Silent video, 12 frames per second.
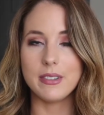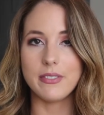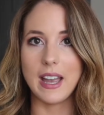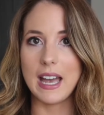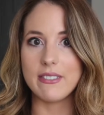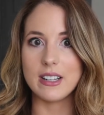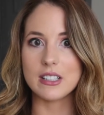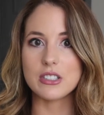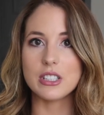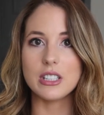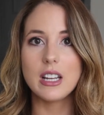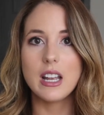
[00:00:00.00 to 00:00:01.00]
I have an
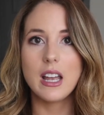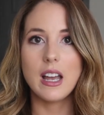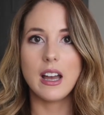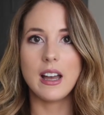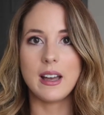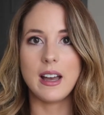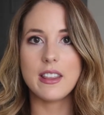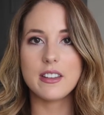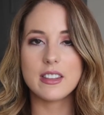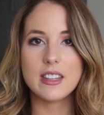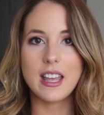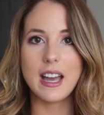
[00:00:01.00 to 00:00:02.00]
answer.
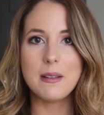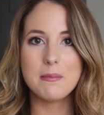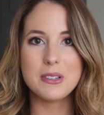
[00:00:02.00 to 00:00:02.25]
Other than that,